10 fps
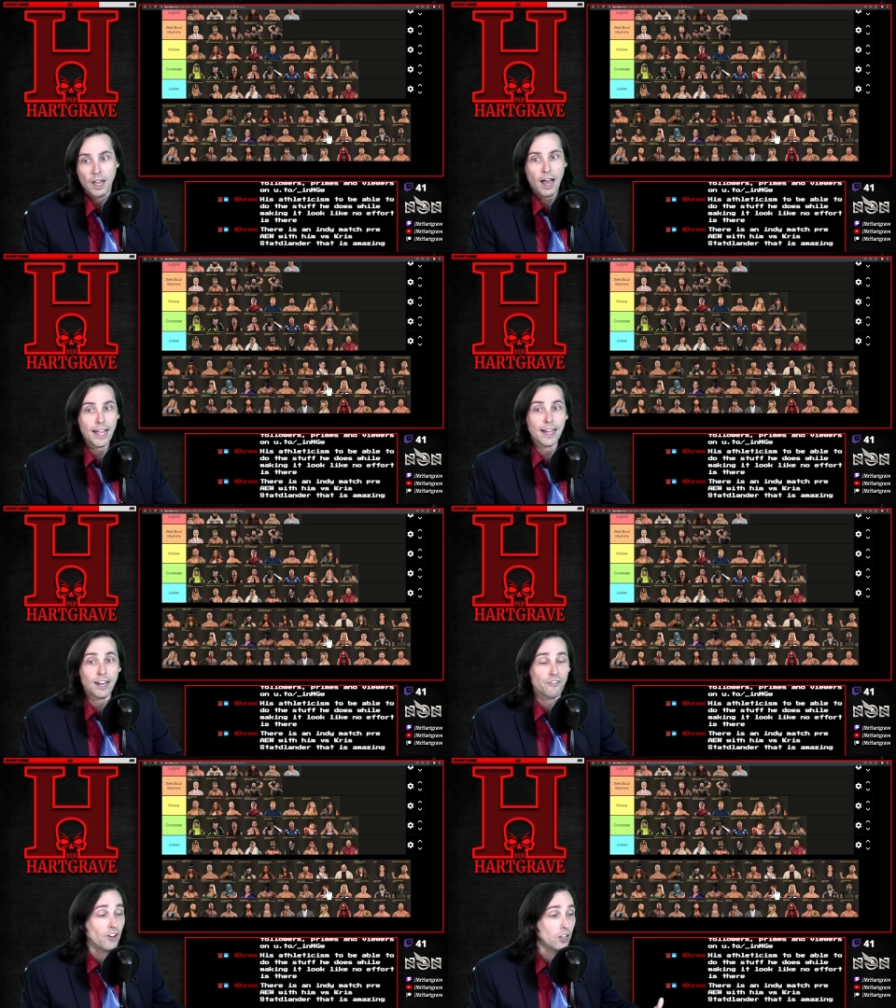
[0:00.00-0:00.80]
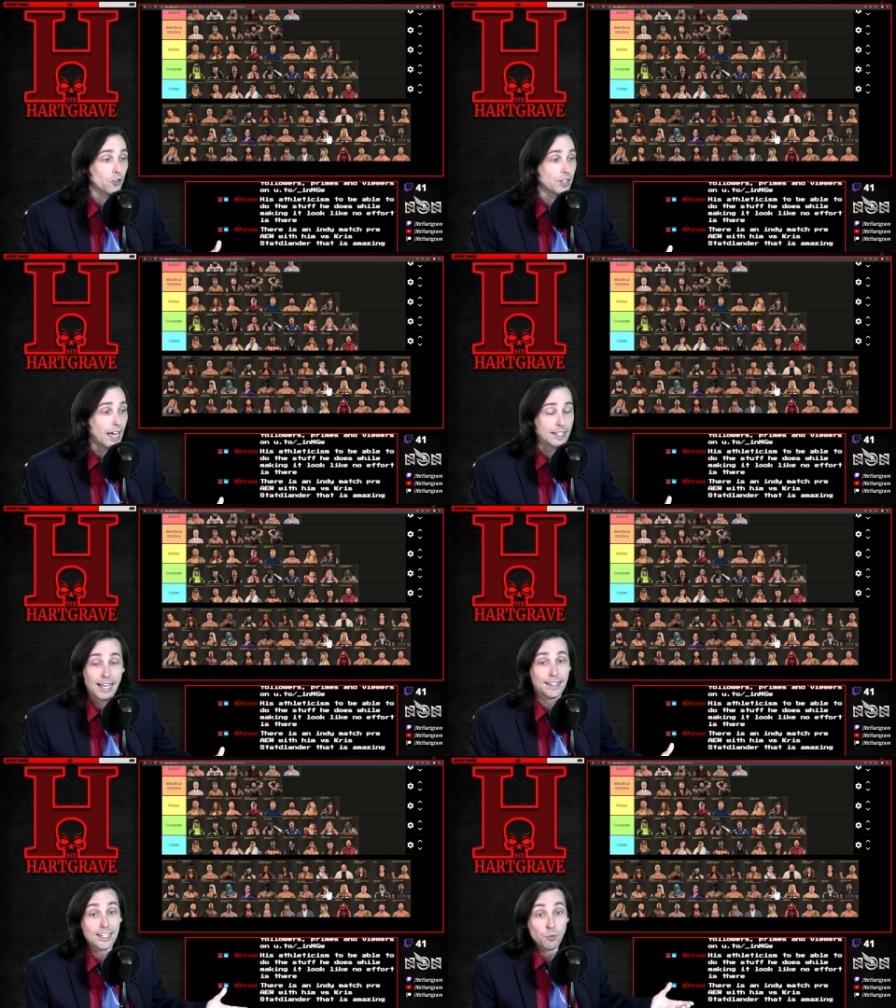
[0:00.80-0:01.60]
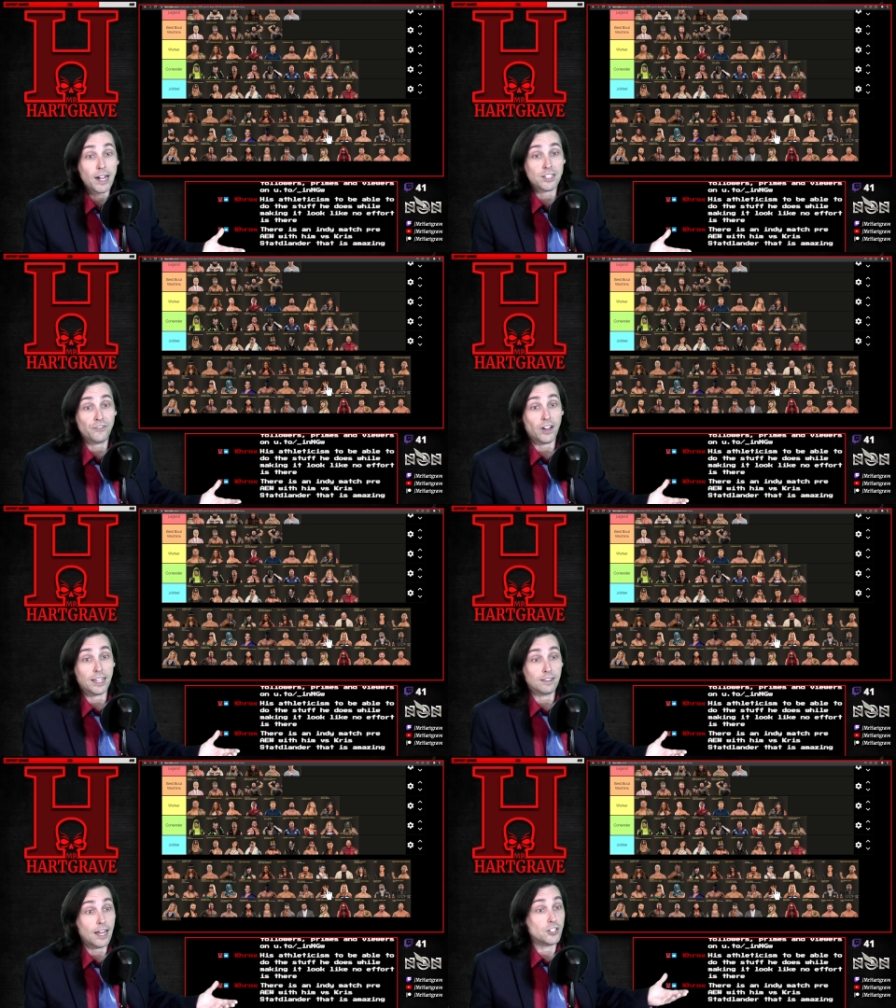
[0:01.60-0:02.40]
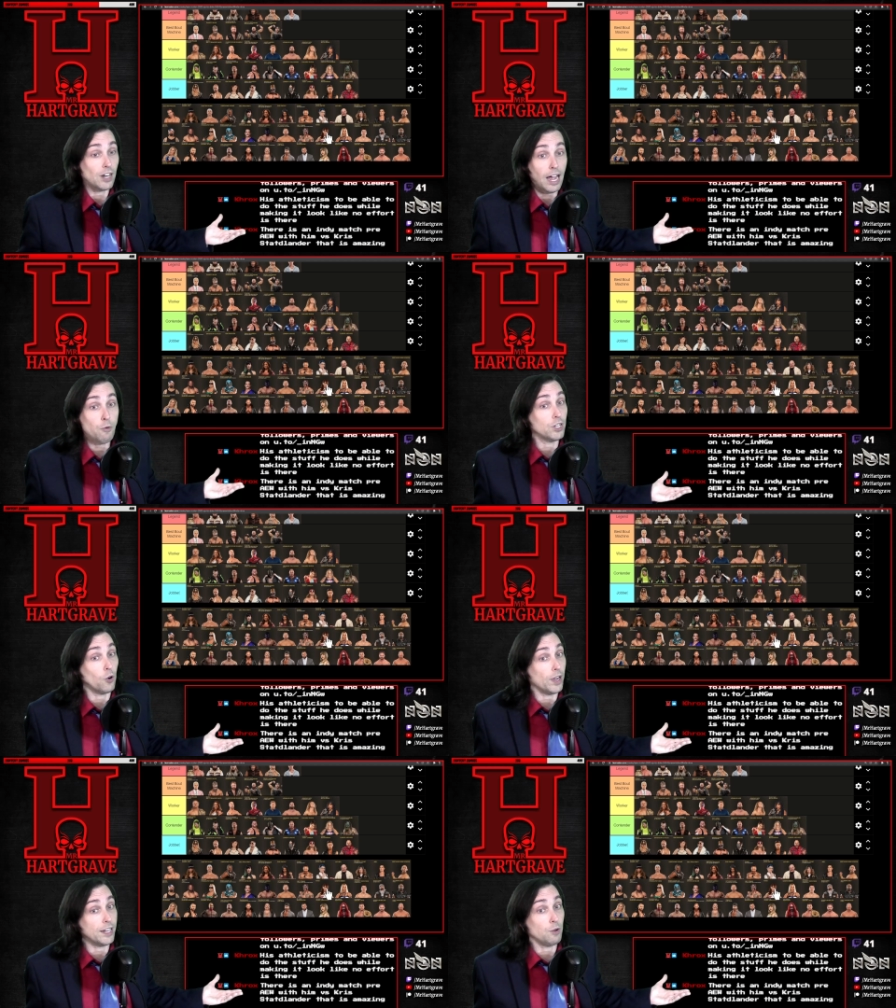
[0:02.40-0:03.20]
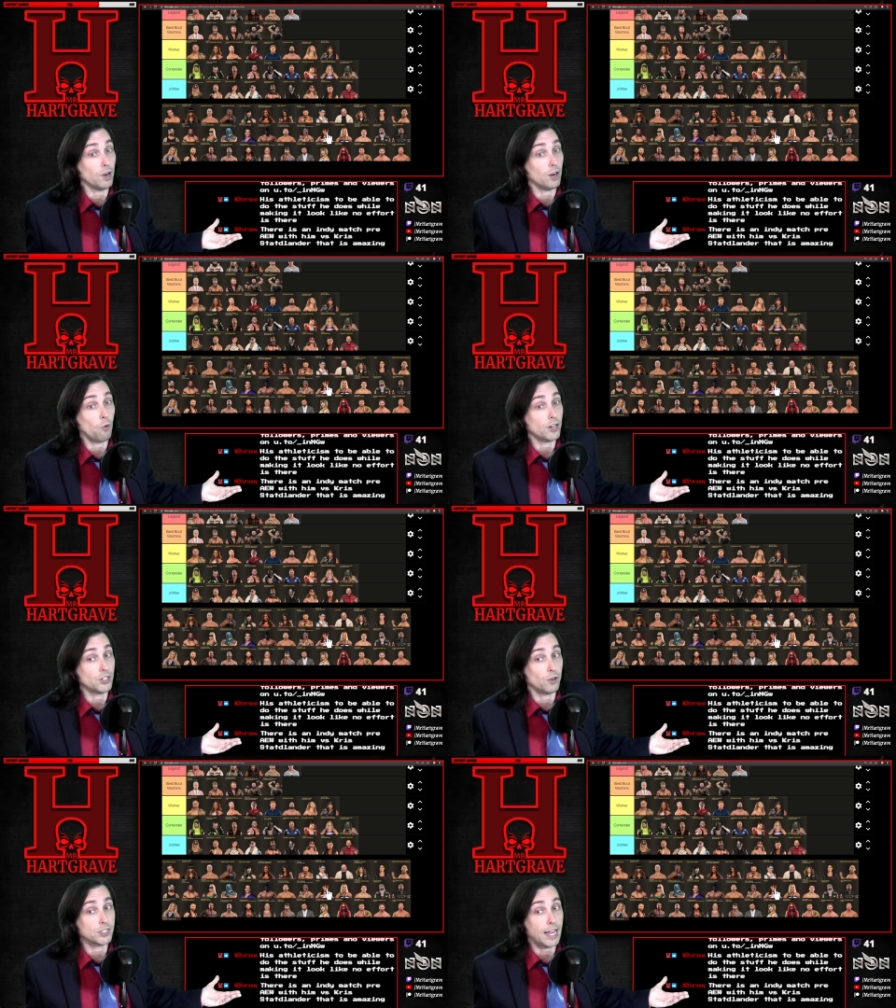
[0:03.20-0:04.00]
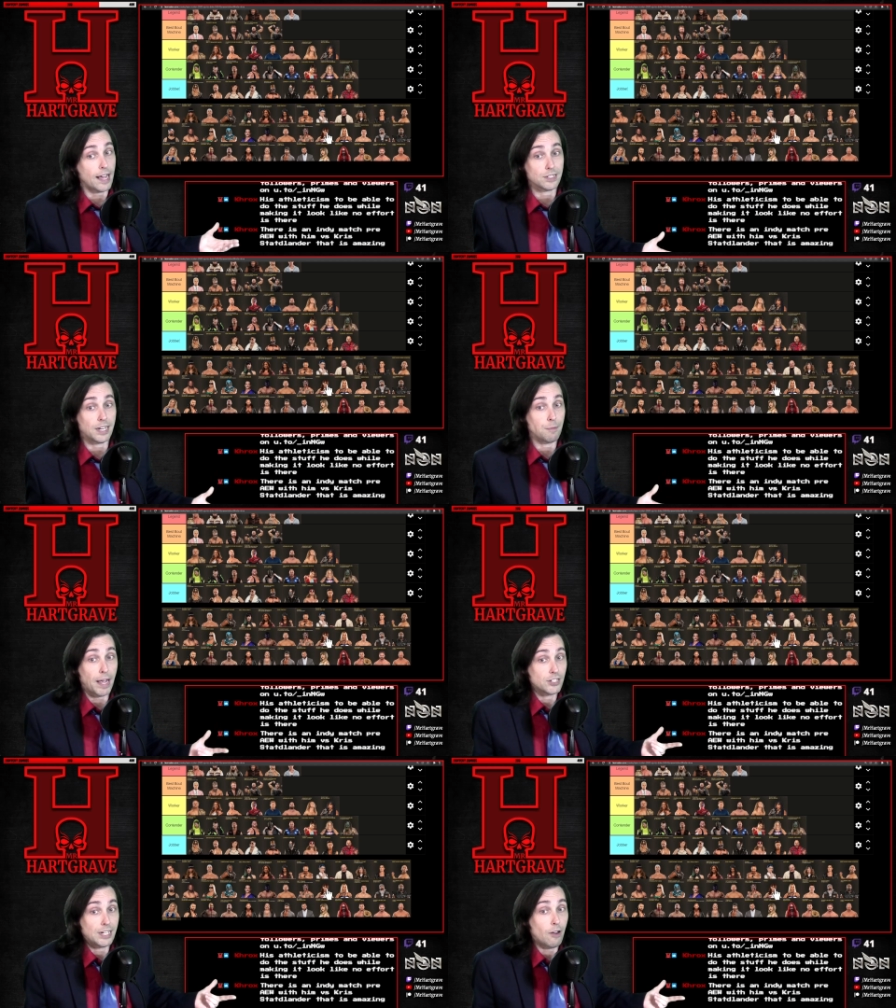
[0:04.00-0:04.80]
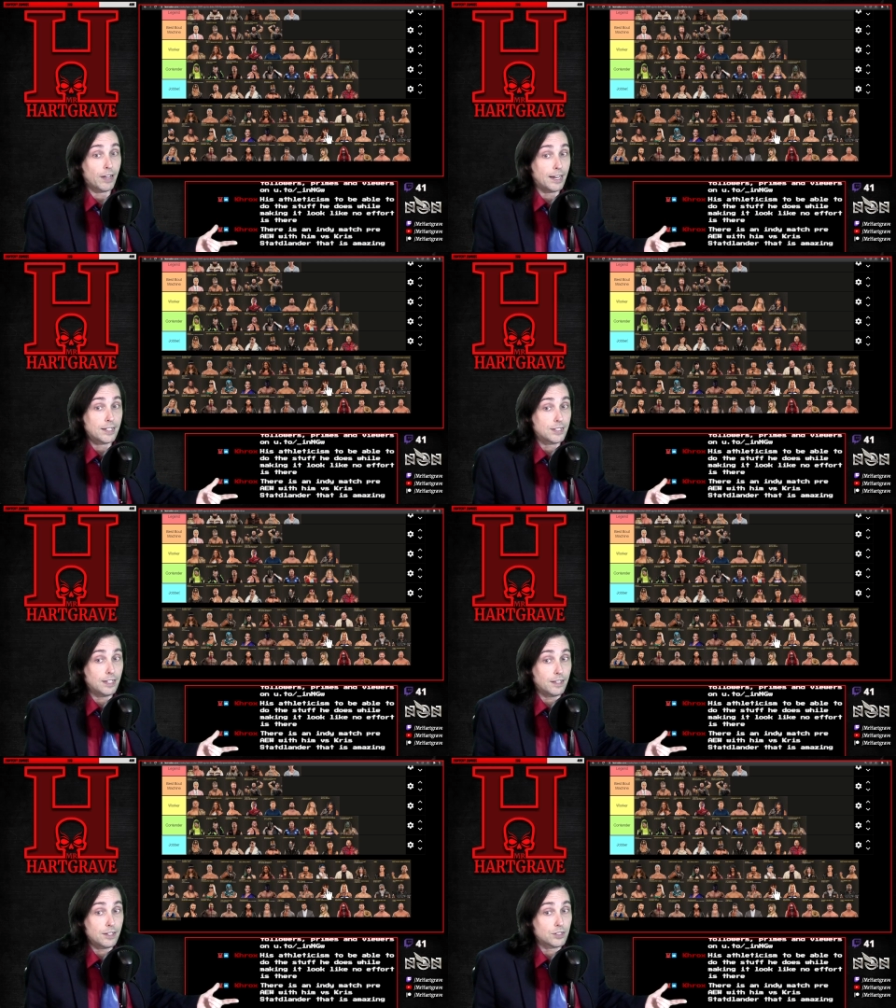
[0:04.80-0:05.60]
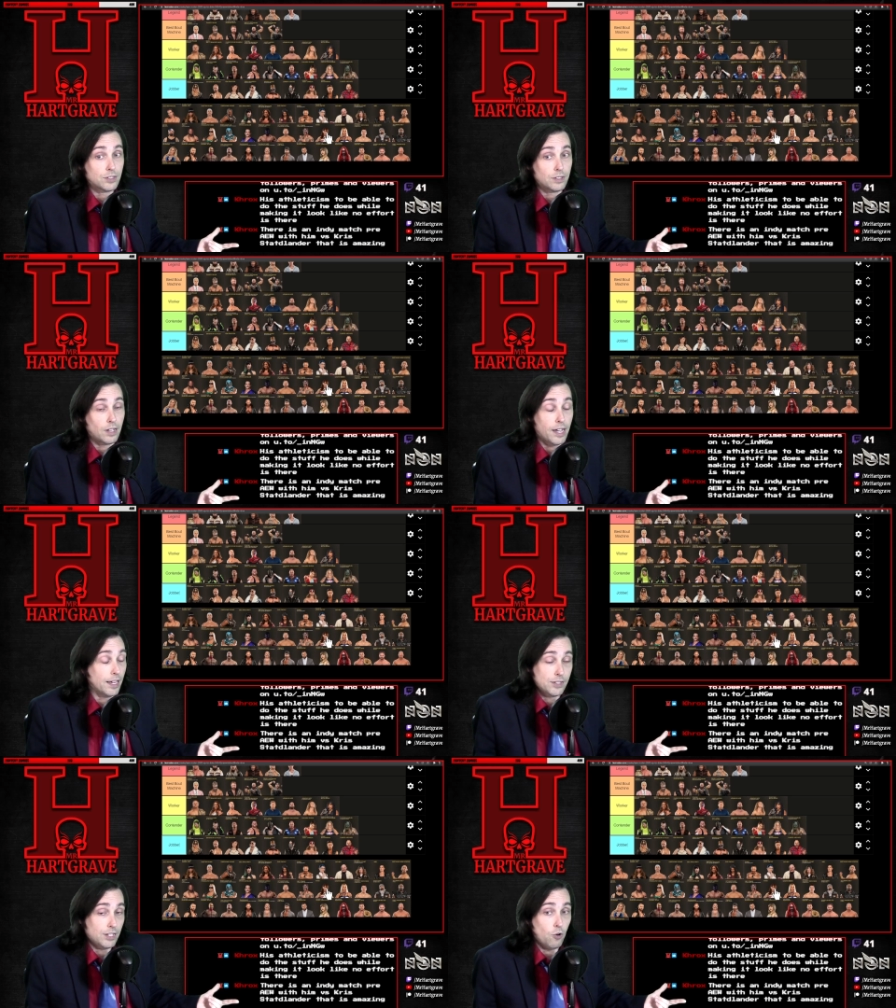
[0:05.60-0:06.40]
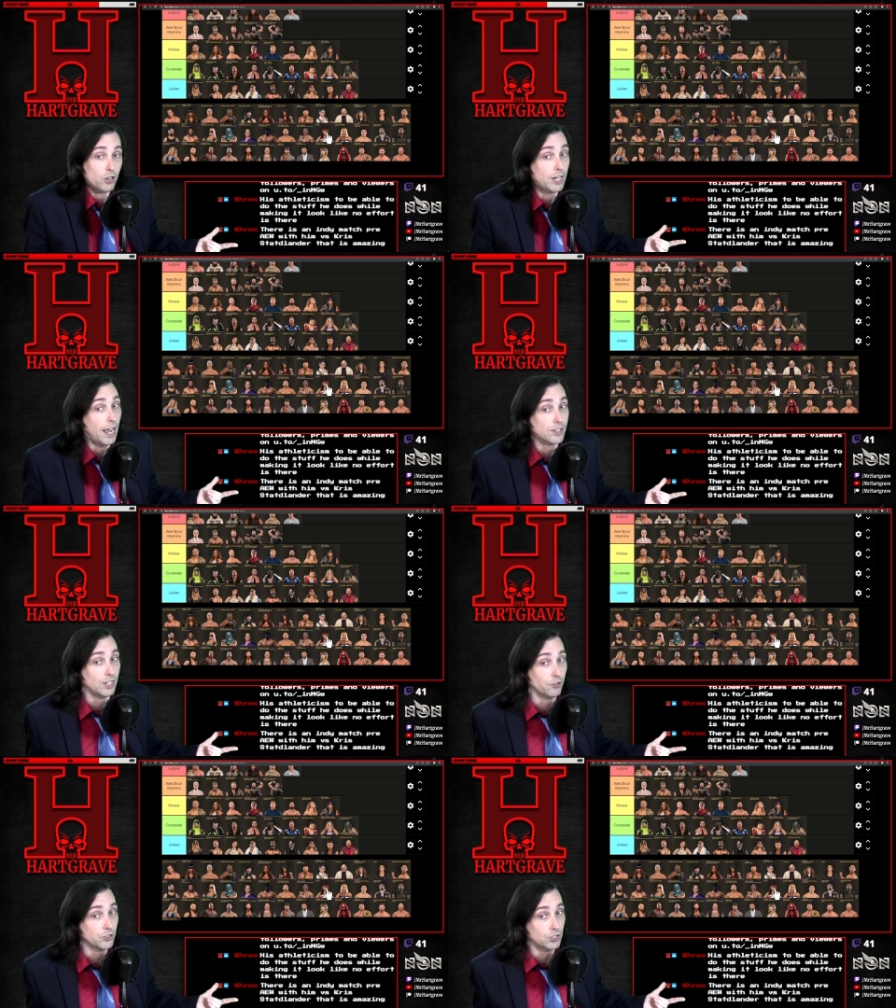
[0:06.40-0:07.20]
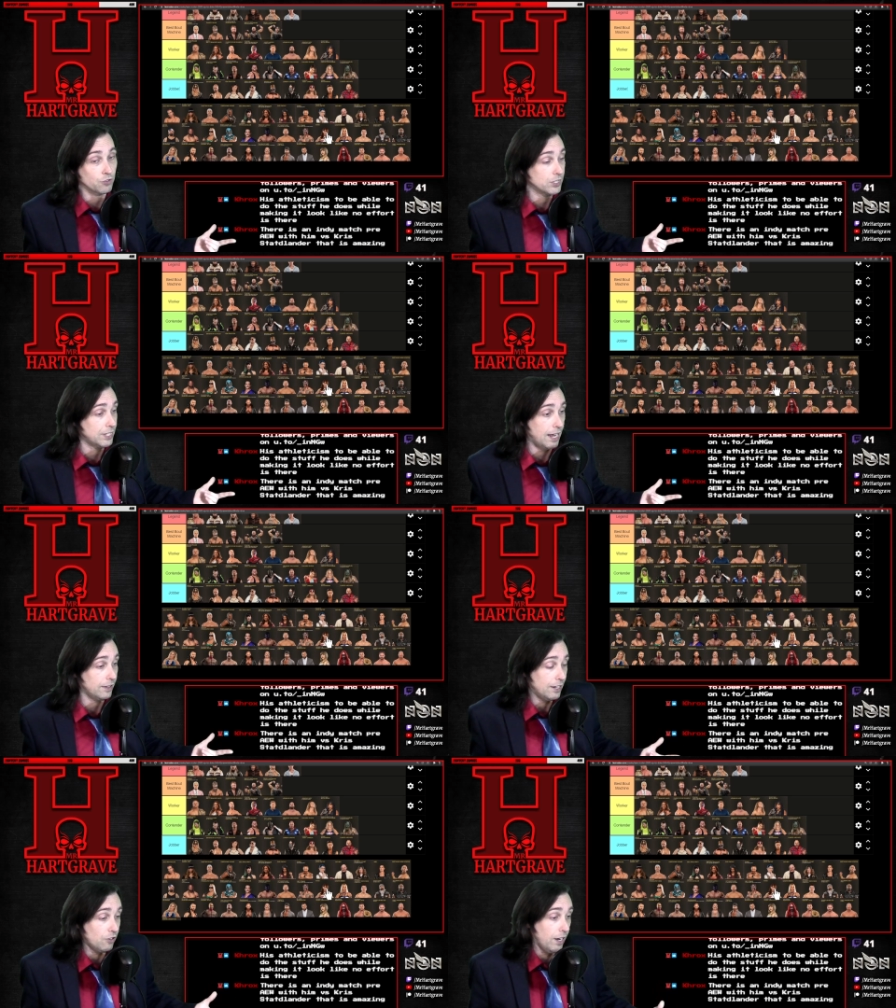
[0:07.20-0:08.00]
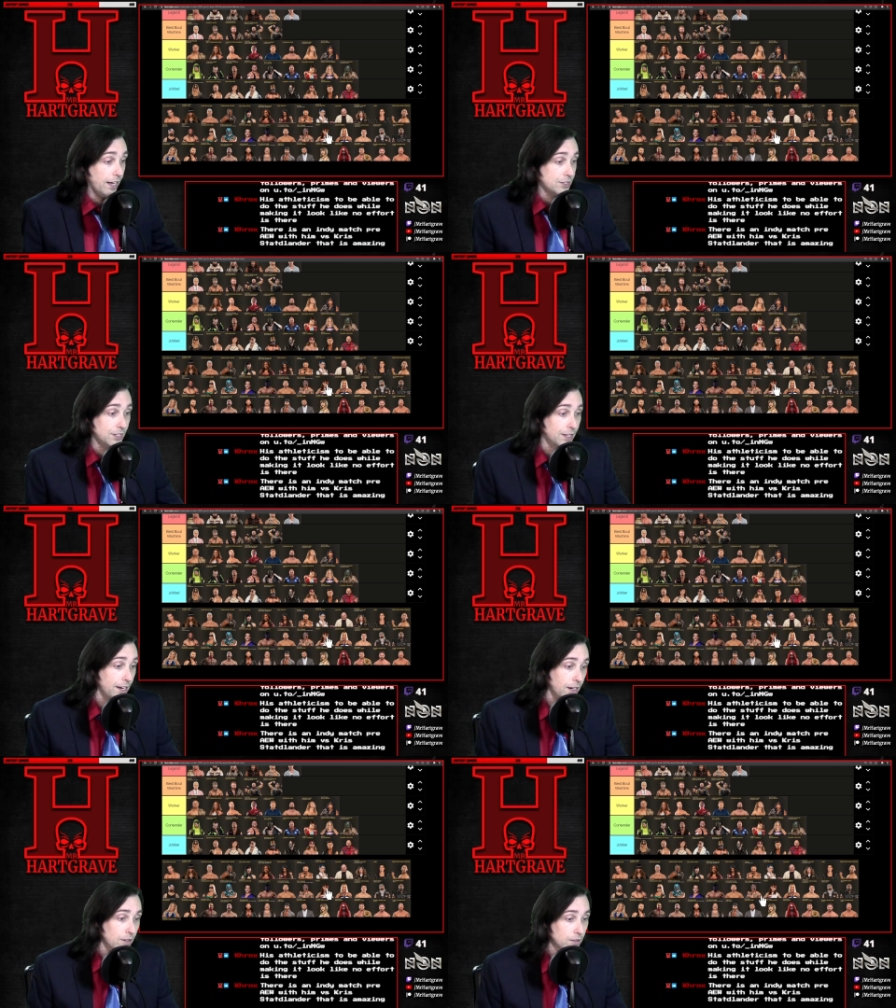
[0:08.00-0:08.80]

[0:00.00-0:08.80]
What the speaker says: I got to follow that. Yeah, that's why it's a fucking legend. I would go anywhere and watch an Orange Cassidy match. Now I got to see this. I got to see Orange Cassidy versus Chris Statlander. I got to see that now.